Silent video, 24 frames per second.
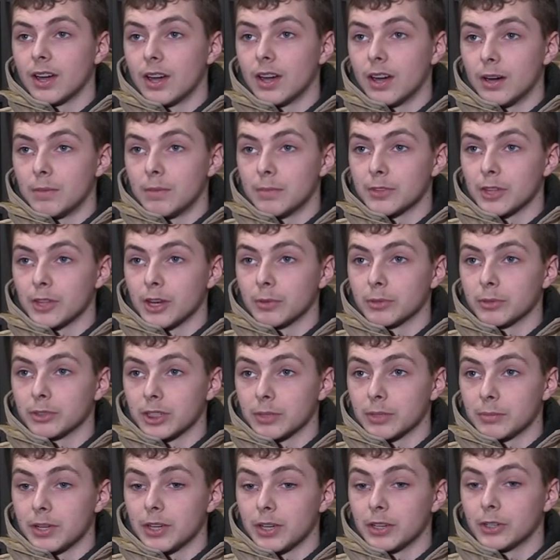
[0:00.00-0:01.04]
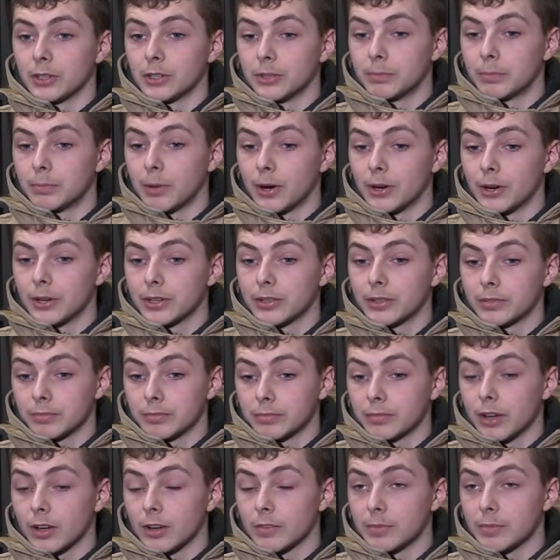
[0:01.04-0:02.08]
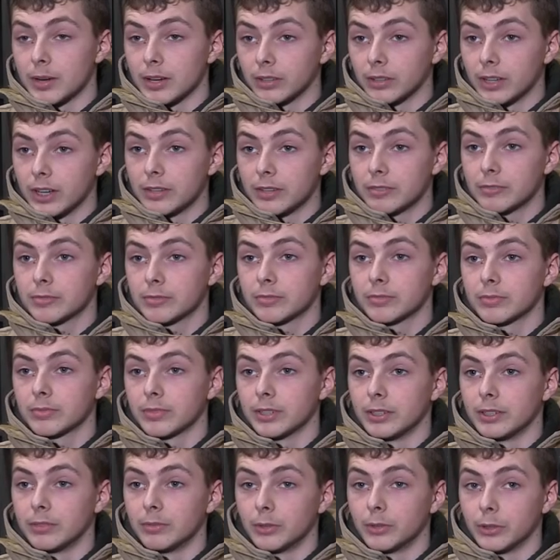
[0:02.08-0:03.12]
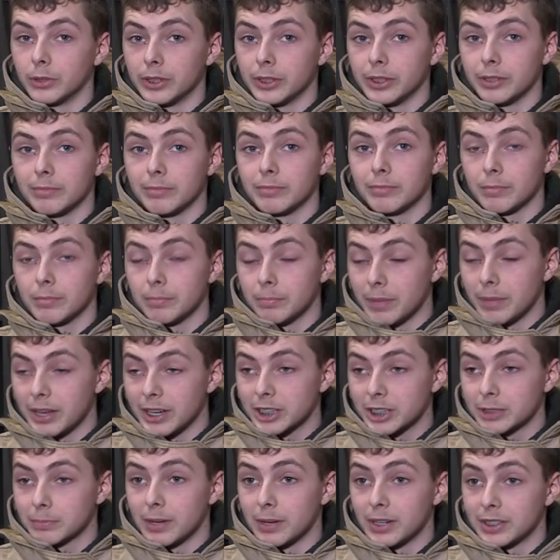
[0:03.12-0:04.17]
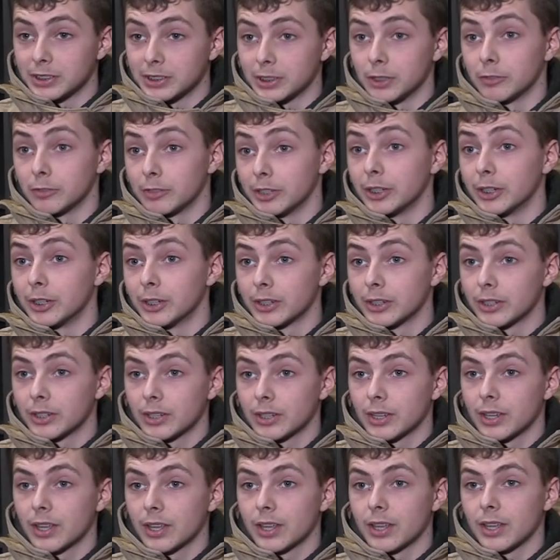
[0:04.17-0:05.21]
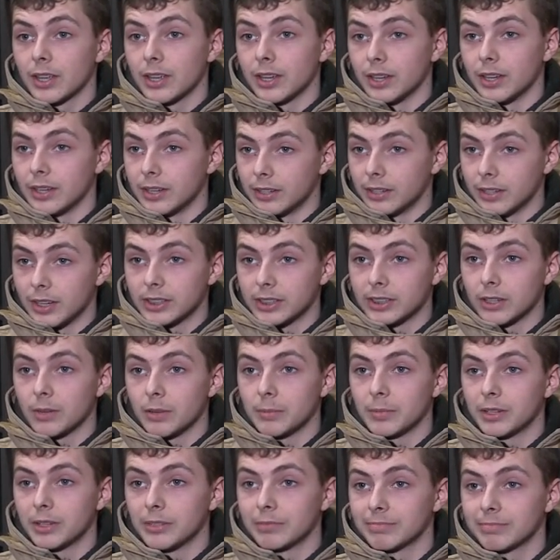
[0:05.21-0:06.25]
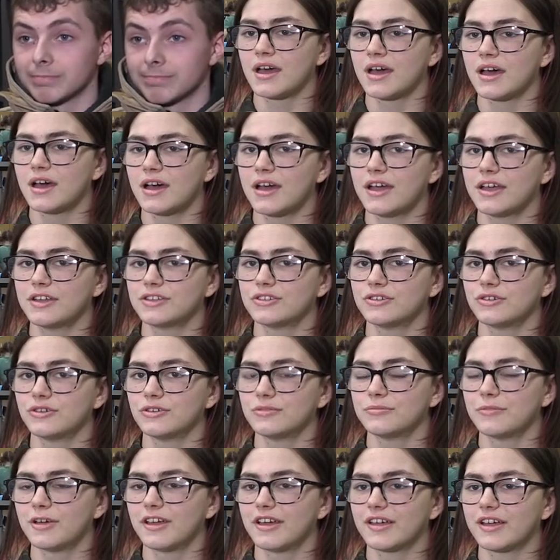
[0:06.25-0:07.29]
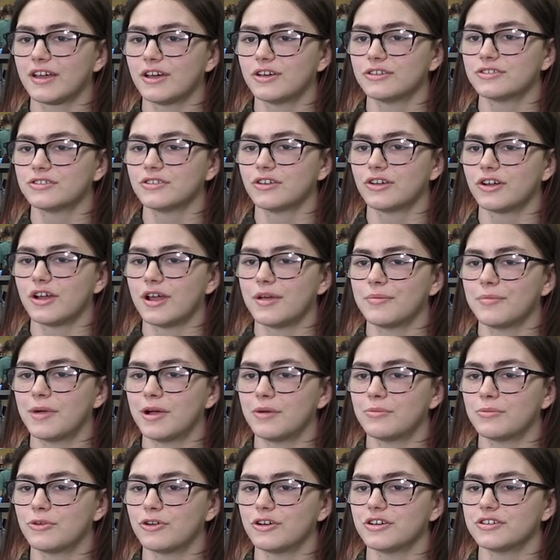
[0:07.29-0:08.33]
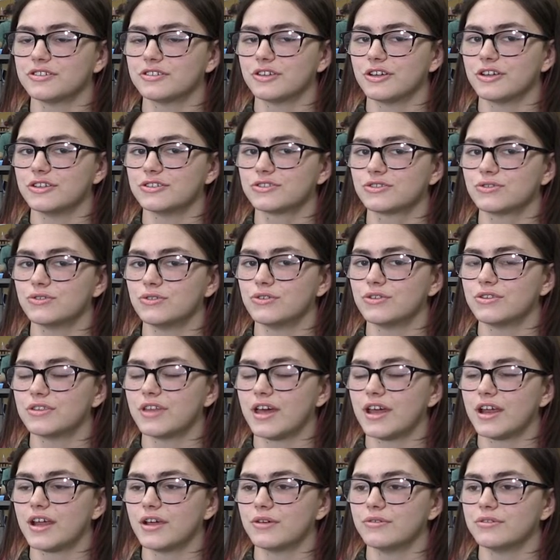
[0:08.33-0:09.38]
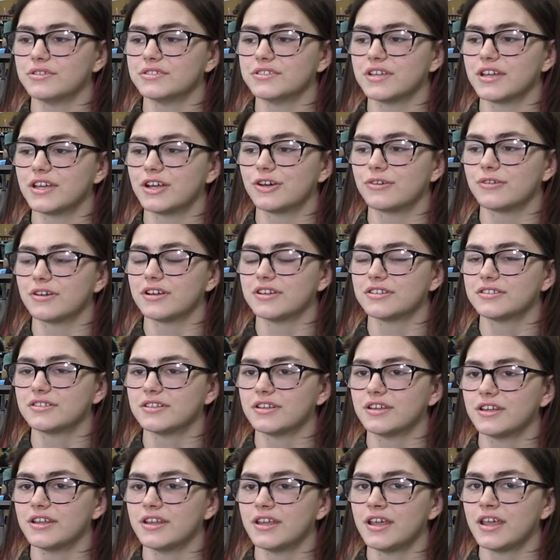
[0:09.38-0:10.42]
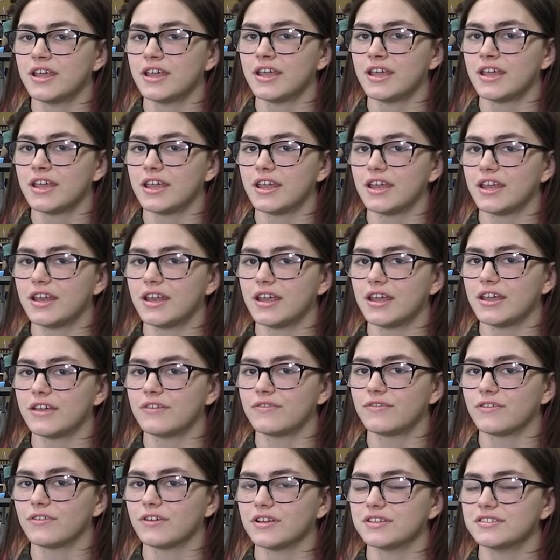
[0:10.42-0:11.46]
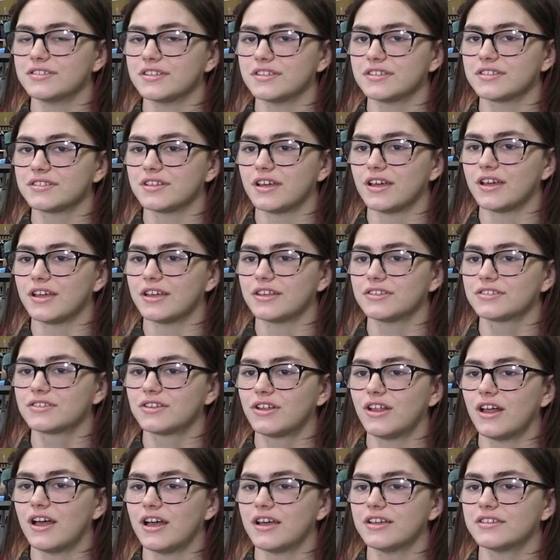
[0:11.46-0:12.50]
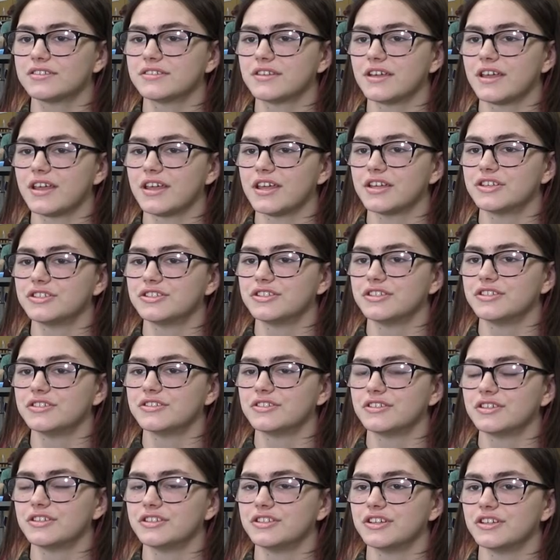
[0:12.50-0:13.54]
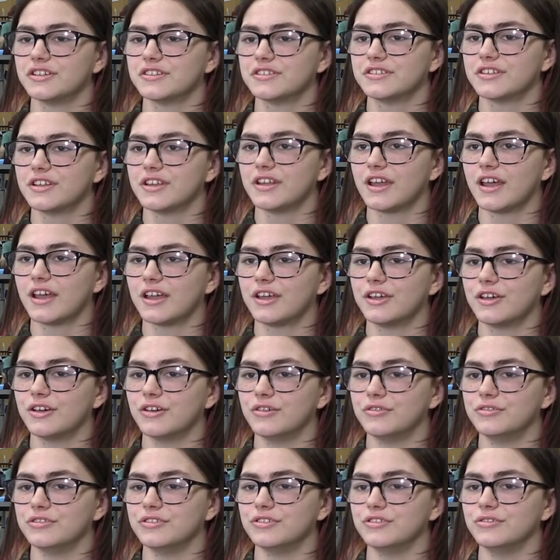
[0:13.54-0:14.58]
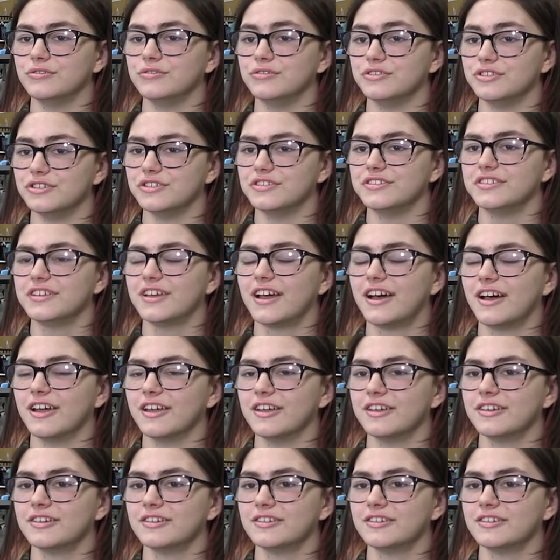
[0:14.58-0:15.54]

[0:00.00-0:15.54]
Um, I thought it was going to be a good part of my life and really base myself here and that's how I'm here. I told my counselor at Mount Morris High School that I was interested in a forensic science class and she suggested I go to GCI.